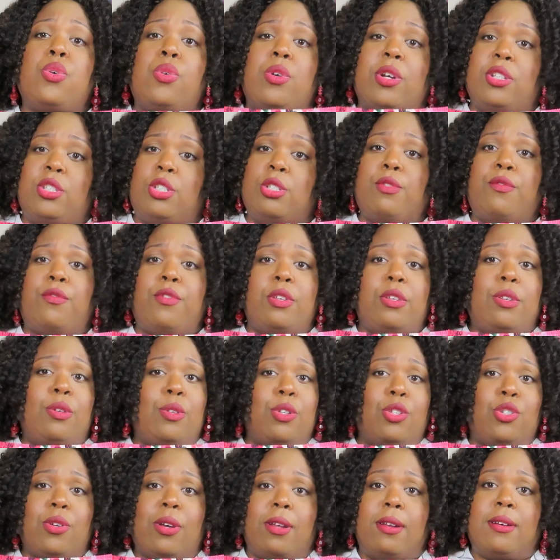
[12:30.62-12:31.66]
gorgeous for
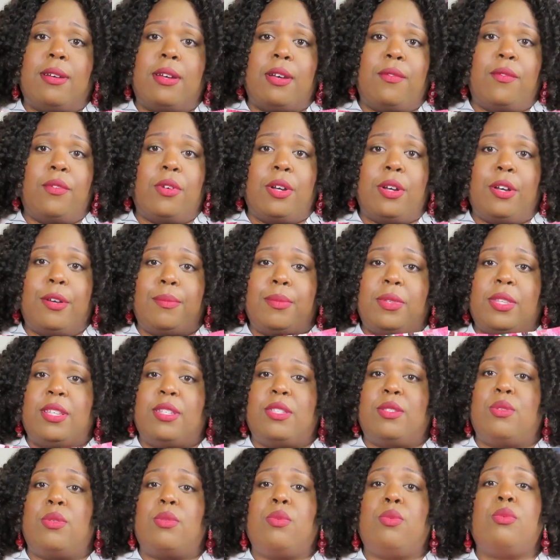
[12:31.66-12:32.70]
you to try to cover up
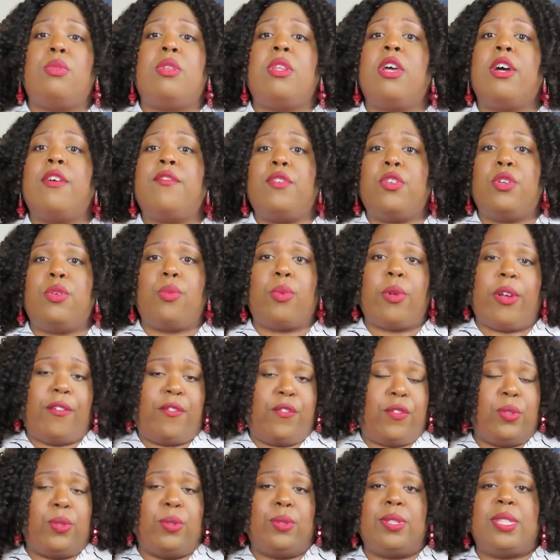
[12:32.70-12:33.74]
these lovely
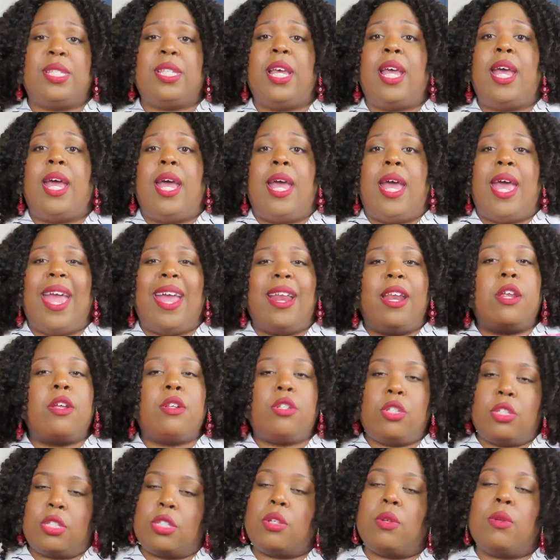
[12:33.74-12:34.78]
ruffles. And
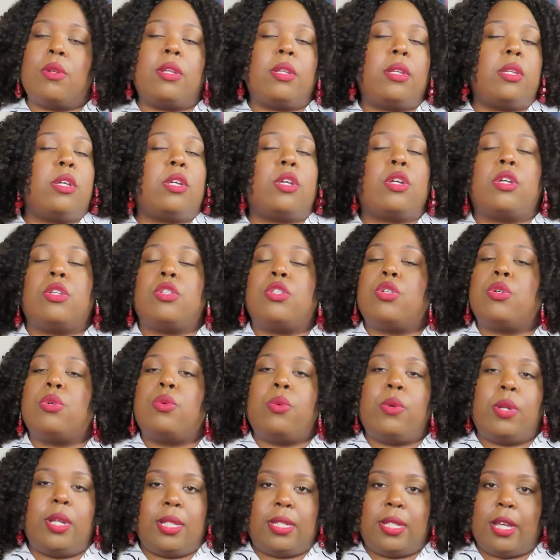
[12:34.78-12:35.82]
it's just going to look
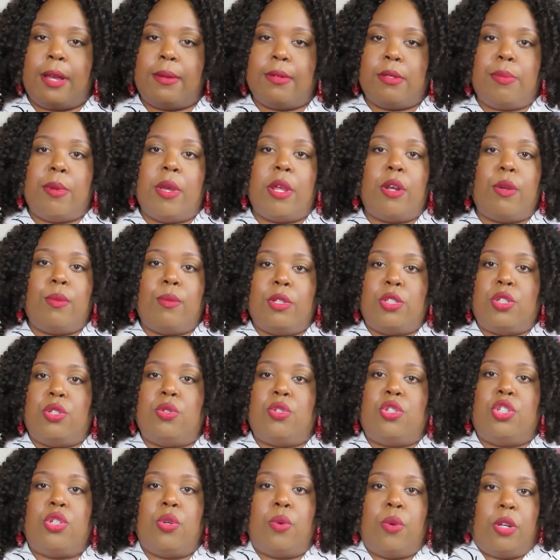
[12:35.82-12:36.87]
20 times better with
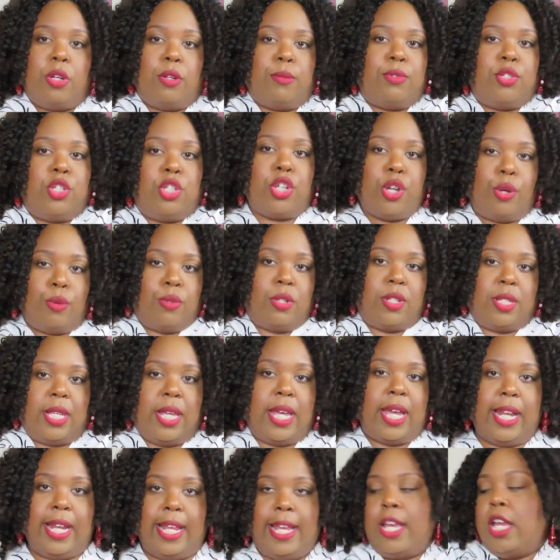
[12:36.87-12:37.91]
you showing them shoulders,
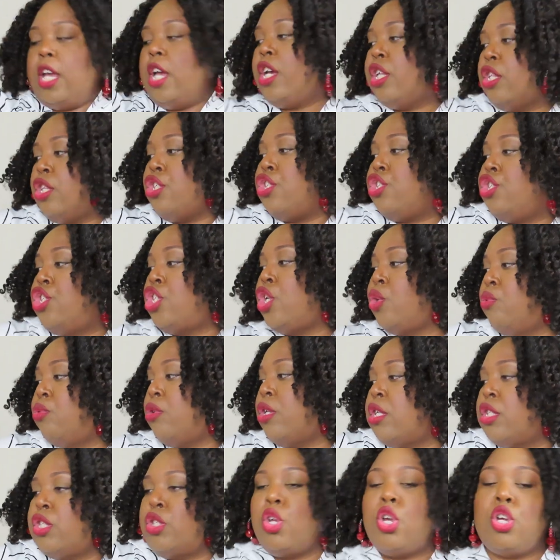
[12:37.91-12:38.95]
honey. The
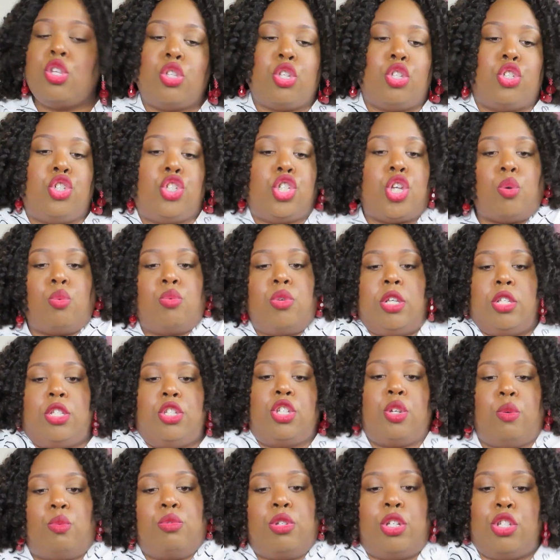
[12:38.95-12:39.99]
shoulders, the shoulders,
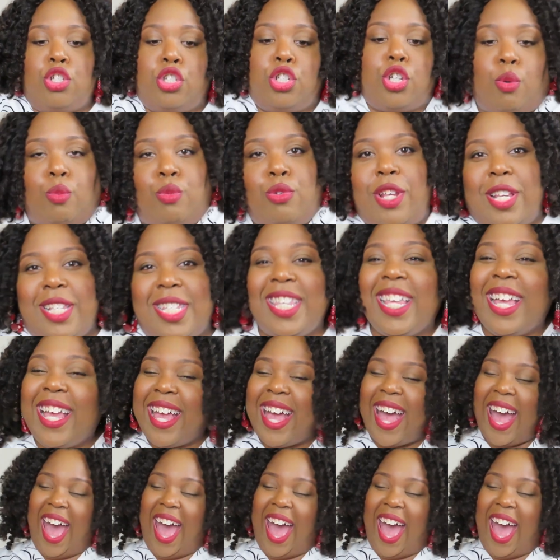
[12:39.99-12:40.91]
shoulders, shoulders.